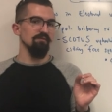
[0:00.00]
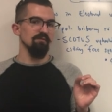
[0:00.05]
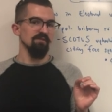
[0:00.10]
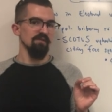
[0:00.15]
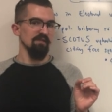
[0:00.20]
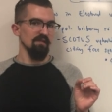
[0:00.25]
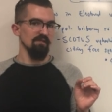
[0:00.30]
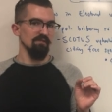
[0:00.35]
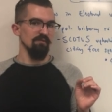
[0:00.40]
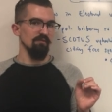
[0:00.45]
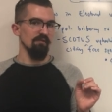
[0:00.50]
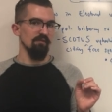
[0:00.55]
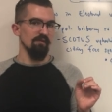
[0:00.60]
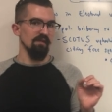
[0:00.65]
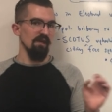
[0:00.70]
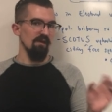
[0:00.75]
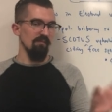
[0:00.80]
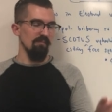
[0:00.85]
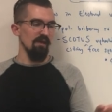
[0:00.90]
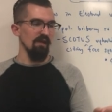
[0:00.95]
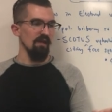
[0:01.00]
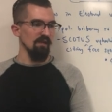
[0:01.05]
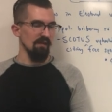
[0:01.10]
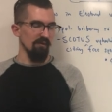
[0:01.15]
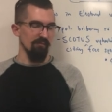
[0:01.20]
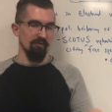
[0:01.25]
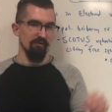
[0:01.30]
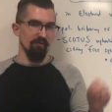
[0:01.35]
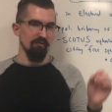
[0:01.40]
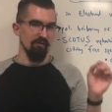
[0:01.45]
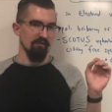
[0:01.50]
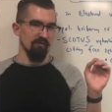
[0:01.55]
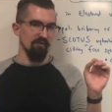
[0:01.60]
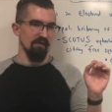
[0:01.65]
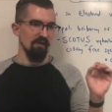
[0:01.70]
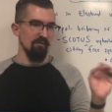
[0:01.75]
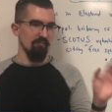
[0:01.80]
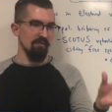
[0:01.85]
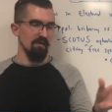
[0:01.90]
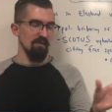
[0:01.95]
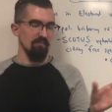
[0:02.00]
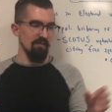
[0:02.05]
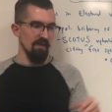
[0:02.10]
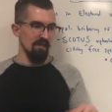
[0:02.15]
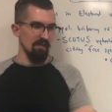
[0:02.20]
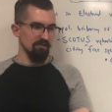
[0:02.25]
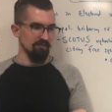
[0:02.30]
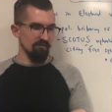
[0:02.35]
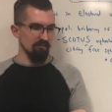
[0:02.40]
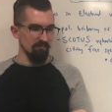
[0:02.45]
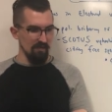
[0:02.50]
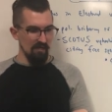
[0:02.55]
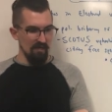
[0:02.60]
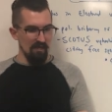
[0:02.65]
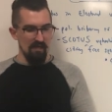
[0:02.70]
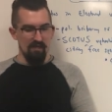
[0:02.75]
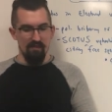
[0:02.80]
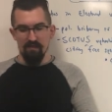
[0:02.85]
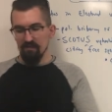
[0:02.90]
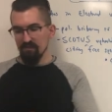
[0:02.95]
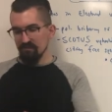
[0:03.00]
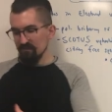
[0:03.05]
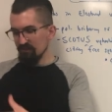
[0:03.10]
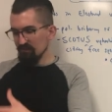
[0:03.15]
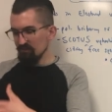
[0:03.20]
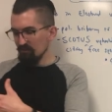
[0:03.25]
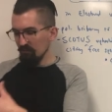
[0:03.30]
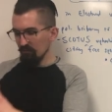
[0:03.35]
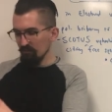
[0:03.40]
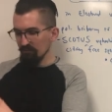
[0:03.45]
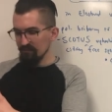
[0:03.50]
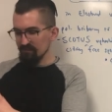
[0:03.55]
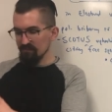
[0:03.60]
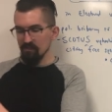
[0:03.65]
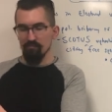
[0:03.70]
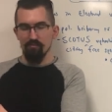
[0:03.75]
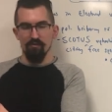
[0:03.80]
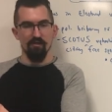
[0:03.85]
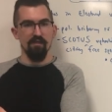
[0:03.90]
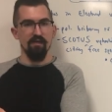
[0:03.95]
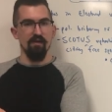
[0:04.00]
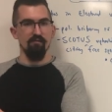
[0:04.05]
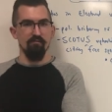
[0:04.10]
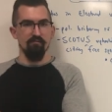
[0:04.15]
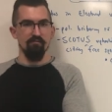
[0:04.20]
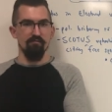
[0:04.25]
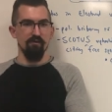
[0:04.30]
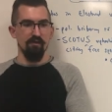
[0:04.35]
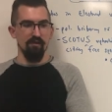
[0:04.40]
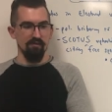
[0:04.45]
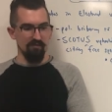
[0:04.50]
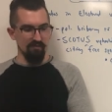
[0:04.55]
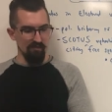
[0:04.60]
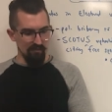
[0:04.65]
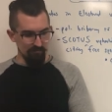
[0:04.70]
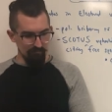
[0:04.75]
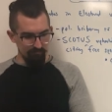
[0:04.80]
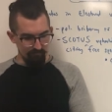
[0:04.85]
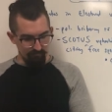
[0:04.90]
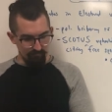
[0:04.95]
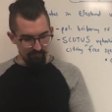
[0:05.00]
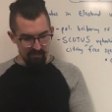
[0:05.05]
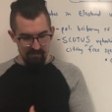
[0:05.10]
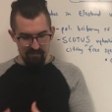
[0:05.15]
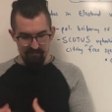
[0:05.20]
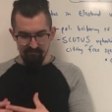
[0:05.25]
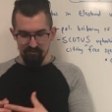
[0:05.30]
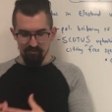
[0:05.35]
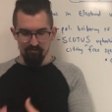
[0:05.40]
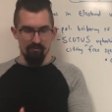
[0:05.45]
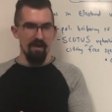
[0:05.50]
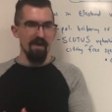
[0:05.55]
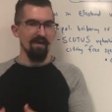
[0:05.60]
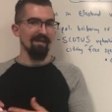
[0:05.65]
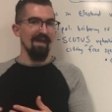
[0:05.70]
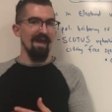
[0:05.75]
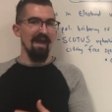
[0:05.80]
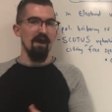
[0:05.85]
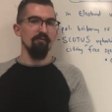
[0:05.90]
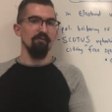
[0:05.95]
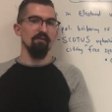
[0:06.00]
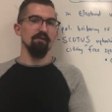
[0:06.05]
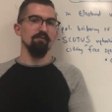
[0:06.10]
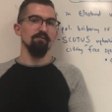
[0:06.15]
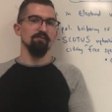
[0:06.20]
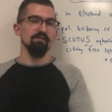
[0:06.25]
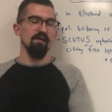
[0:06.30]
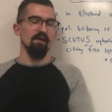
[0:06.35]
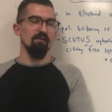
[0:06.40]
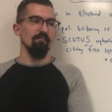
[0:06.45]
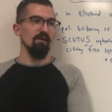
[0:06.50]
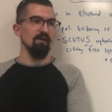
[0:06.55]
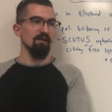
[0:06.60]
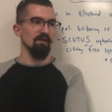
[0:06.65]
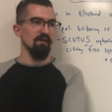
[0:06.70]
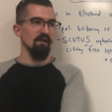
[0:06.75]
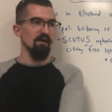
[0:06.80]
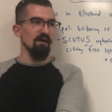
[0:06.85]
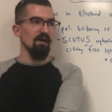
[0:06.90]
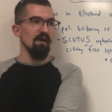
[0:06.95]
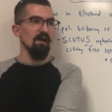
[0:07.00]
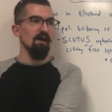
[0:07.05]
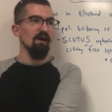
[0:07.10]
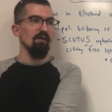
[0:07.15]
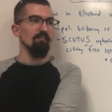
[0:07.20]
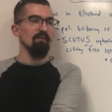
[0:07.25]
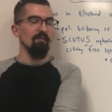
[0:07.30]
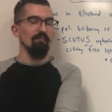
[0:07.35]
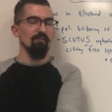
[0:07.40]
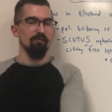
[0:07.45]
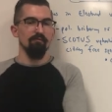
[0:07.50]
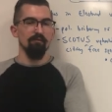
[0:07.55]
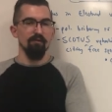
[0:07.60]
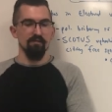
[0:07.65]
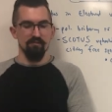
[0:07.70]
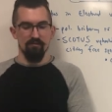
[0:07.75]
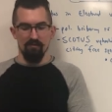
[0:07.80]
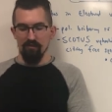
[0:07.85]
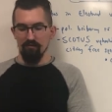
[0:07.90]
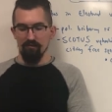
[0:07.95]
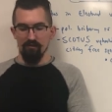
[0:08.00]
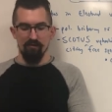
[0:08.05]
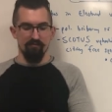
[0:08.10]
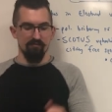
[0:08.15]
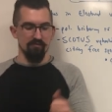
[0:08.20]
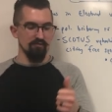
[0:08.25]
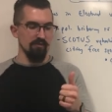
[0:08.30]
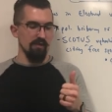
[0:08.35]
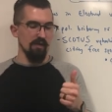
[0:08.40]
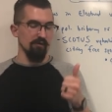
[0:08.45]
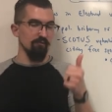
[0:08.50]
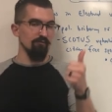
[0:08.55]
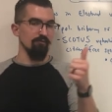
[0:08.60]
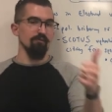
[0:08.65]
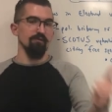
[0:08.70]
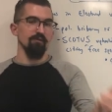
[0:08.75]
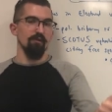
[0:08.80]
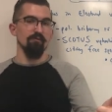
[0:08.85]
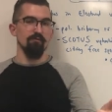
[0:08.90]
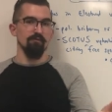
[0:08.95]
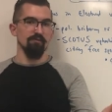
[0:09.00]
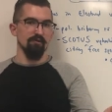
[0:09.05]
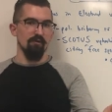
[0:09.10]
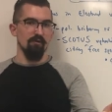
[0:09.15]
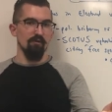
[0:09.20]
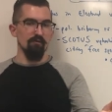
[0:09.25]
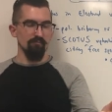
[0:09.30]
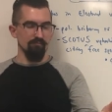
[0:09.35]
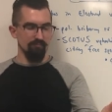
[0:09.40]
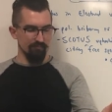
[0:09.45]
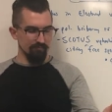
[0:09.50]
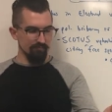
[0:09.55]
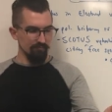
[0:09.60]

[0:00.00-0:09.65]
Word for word: to send it to their campaign. That would go to their campaign manager, and that is a totally separate account and fund, and they have to track how they use that money publicly. So not only do they have to track who their donors are,